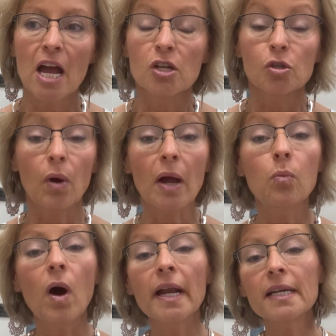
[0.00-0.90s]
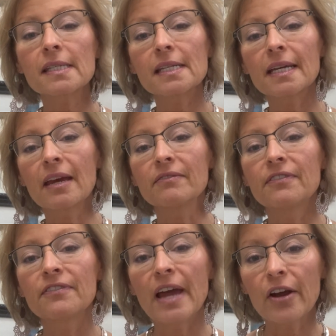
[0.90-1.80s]
So I want us to get
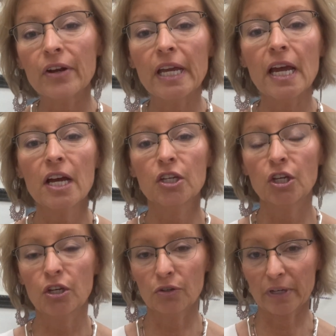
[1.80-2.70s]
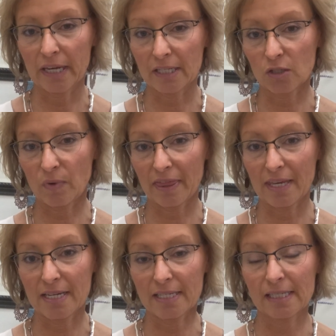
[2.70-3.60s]
very curious with
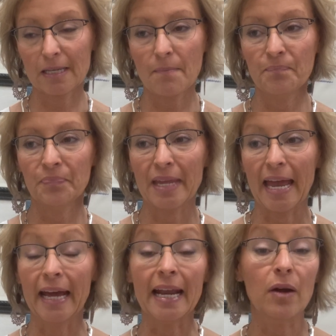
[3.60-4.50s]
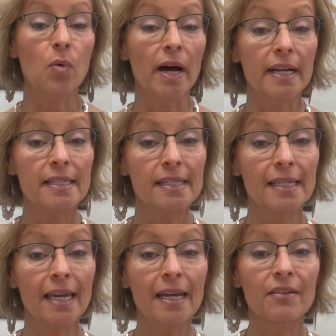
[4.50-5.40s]
this, and I want us to
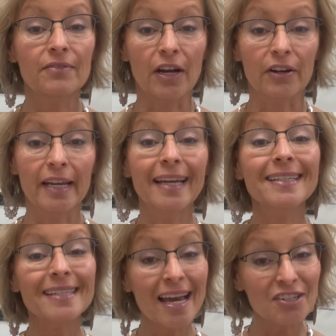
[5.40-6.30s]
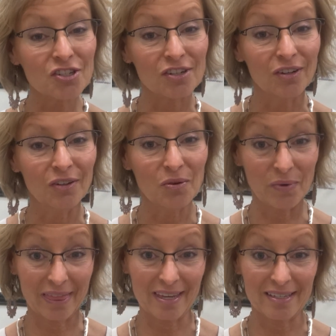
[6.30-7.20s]
get very intentional
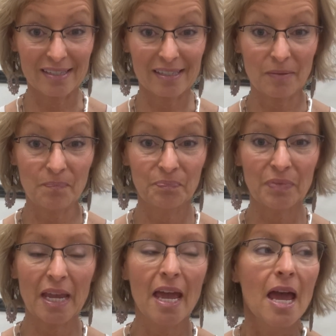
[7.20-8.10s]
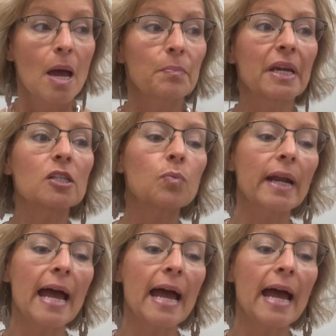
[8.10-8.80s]
with this. Because what